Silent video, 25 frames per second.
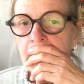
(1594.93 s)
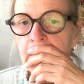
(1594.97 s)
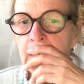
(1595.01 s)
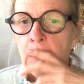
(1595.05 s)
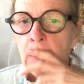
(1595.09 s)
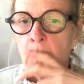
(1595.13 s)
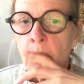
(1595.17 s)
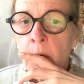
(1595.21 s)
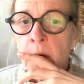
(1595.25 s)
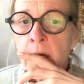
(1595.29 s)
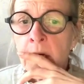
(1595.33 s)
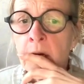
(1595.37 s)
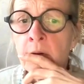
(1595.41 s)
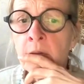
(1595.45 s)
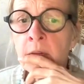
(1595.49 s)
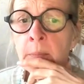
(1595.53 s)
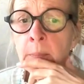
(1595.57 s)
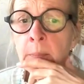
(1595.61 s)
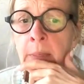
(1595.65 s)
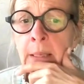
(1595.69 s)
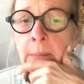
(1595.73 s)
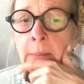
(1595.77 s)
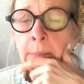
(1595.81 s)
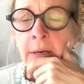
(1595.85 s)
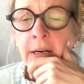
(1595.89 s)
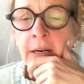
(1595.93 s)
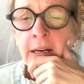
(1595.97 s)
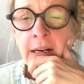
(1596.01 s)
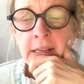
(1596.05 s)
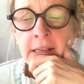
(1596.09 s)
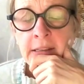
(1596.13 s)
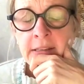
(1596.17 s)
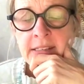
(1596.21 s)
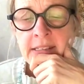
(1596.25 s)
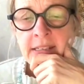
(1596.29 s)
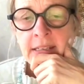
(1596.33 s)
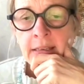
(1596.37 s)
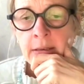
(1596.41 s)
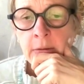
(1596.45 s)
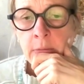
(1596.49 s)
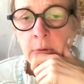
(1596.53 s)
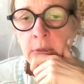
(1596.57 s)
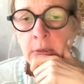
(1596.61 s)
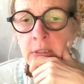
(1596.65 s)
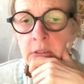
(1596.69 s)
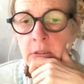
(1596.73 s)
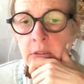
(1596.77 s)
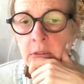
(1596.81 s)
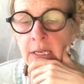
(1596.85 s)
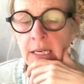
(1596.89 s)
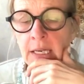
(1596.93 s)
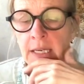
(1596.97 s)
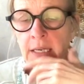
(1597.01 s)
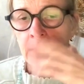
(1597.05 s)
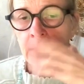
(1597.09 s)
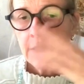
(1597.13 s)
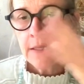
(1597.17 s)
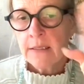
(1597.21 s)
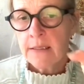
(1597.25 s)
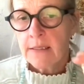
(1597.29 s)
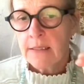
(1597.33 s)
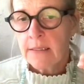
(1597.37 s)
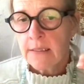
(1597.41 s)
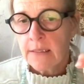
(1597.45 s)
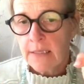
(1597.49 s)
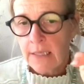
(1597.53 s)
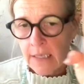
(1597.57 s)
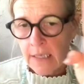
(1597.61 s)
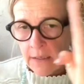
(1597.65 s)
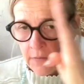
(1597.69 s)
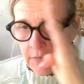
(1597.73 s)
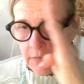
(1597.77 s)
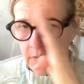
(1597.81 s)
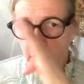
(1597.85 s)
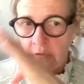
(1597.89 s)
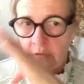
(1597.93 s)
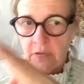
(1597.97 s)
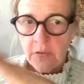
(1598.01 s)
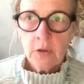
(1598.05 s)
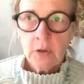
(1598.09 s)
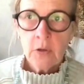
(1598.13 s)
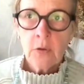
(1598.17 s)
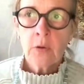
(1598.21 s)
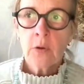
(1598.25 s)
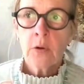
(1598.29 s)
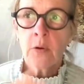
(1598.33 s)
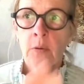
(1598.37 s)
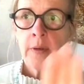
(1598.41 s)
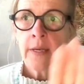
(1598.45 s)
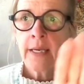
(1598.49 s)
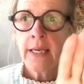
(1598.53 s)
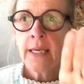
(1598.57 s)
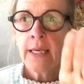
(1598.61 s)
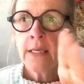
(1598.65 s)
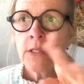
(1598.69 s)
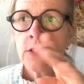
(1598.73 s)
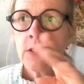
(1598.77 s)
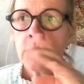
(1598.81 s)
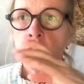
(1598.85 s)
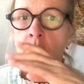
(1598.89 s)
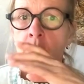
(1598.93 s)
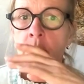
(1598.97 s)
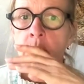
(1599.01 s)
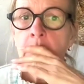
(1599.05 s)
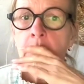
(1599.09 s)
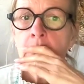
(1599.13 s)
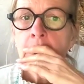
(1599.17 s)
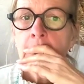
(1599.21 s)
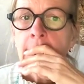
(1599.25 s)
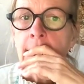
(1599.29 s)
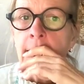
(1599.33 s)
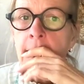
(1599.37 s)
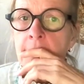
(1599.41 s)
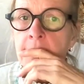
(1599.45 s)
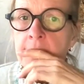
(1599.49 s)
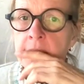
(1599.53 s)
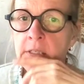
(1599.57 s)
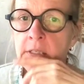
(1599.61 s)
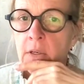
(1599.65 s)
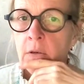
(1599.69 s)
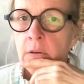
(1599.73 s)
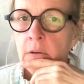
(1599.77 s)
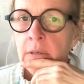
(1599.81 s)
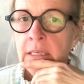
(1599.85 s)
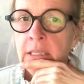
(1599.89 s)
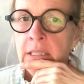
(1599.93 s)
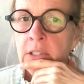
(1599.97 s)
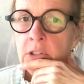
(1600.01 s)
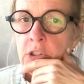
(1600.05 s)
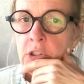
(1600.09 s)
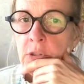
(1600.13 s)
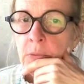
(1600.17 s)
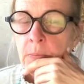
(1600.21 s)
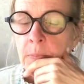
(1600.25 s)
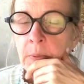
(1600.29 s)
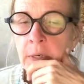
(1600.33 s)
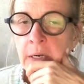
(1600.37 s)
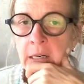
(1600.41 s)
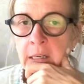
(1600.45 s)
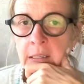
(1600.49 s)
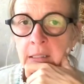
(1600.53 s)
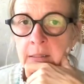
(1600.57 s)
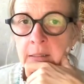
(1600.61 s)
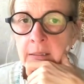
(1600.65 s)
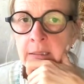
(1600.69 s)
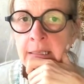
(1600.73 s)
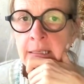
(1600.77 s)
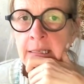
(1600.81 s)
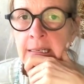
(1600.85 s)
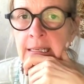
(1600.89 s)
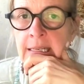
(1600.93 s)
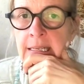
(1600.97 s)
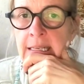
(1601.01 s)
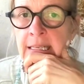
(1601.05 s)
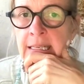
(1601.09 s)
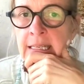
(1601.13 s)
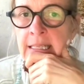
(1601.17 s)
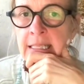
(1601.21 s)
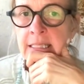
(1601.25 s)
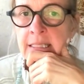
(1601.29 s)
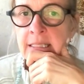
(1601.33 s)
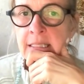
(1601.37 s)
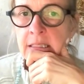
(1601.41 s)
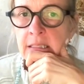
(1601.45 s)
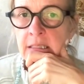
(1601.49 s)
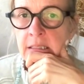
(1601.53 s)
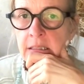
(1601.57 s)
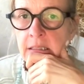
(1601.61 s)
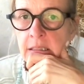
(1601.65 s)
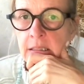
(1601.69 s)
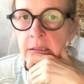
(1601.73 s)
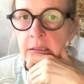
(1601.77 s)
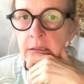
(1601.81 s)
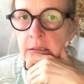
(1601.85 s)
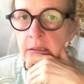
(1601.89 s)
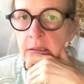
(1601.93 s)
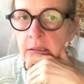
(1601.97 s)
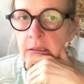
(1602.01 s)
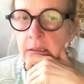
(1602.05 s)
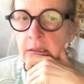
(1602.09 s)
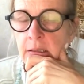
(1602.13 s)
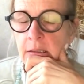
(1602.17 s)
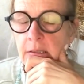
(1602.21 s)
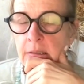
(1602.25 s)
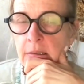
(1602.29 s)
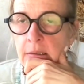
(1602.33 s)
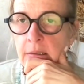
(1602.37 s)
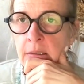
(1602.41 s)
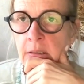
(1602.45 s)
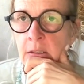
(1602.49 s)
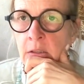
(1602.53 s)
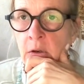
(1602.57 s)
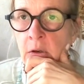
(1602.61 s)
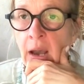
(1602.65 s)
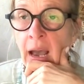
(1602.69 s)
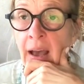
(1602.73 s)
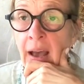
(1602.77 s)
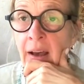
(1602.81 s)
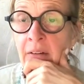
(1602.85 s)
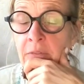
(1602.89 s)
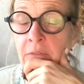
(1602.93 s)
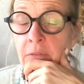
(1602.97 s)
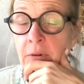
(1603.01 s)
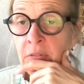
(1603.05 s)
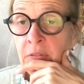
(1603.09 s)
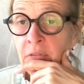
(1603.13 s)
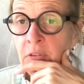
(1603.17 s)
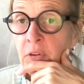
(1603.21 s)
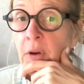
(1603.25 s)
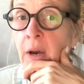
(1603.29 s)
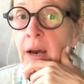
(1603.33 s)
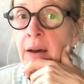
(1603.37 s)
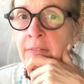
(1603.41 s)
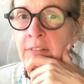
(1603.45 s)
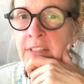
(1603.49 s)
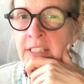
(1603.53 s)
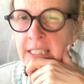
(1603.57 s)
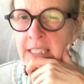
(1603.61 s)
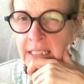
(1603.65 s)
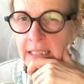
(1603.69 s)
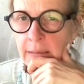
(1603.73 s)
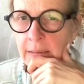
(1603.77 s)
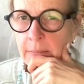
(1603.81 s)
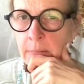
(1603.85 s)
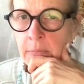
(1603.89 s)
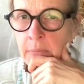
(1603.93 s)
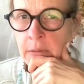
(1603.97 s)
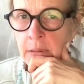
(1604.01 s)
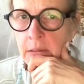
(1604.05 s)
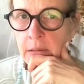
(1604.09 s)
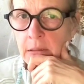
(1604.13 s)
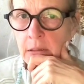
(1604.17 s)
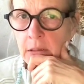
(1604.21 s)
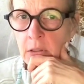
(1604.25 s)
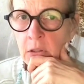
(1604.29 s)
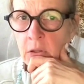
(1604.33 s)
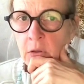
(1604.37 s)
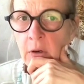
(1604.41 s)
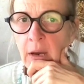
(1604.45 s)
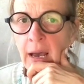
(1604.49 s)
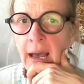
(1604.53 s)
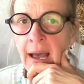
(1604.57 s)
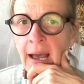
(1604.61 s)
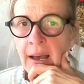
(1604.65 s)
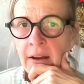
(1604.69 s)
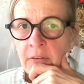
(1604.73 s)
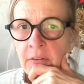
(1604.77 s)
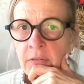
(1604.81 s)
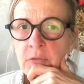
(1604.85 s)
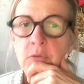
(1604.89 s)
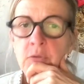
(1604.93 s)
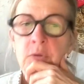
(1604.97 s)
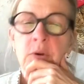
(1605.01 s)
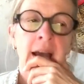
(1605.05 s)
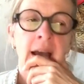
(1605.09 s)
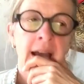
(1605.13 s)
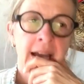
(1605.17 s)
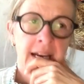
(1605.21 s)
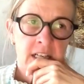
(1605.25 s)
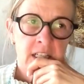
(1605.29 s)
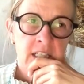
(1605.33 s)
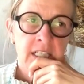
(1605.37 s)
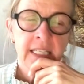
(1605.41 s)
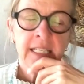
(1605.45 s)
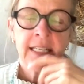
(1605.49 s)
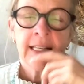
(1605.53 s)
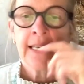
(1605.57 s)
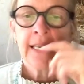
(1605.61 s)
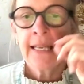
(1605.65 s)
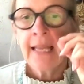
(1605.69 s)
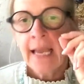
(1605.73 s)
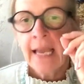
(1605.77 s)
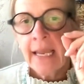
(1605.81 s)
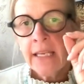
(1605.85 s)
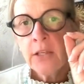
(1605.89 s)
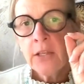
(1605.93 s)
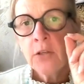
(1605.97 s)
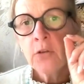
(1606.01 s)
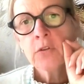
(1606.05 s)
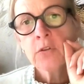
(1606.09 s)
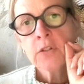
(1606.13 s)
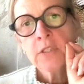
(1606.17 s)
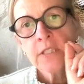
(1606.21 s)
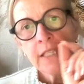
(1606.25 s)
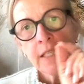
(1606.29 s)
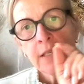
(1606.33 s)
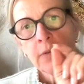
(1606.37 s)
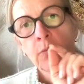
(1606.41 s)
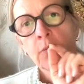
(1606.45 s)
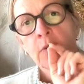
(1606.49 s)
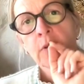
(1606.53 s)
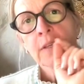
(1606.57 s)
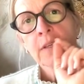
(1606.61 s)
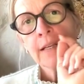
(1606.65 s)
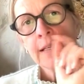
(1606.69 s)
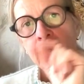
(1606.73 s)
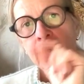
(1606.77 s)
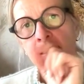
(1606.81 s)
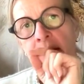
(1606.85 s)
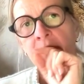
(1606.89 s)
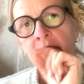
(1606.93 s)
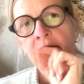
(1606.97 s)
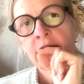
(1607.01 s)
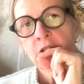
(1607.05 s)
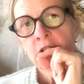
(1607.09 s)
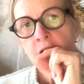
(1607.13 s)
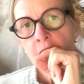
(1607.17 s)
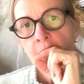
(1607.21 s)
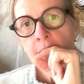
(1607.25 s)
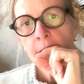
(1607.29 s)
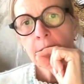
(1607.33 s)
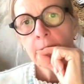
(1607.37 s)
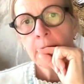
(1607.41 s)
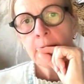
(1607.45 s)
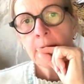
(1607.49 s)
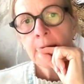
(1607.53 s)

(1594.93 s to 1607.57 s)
One of the big parts, and I want to this is kind of the flow going into this whole leadership part, is if you have a team, you have to actually align your team with a clear vision.